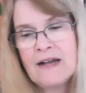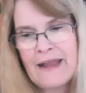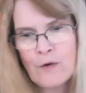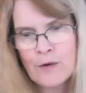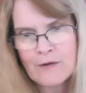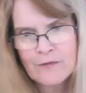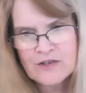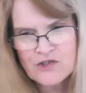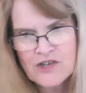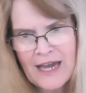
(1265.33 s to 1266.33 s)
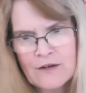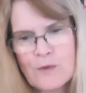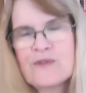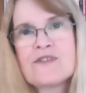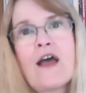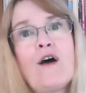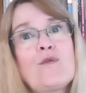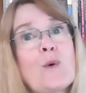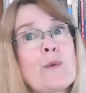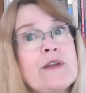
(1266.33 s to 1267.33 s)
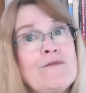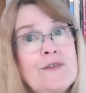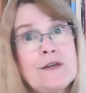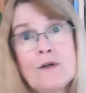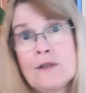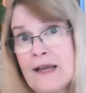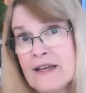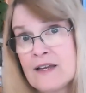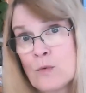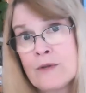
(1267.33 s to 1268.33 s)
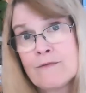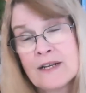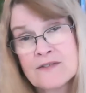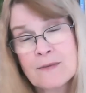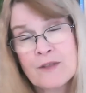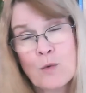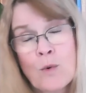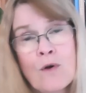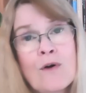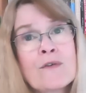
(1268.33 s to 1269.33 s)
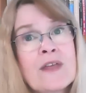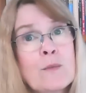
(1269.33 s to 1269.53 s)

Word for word: area of the shadow self where we feel like we've done something wrong,